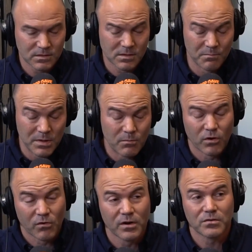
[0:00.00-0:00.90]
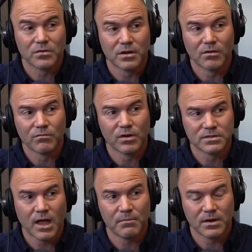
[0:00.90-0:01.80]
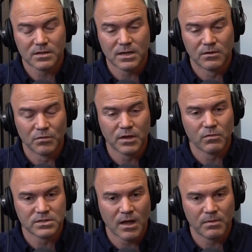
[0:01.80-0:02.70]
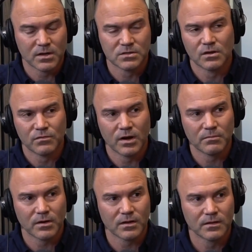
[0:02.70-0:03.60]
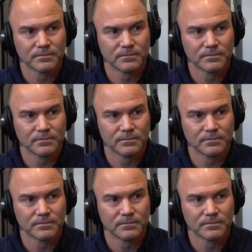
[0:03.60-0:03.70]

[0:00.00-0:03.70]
to be more critical here of what's happening, because I don't think what's happening is good for anybody.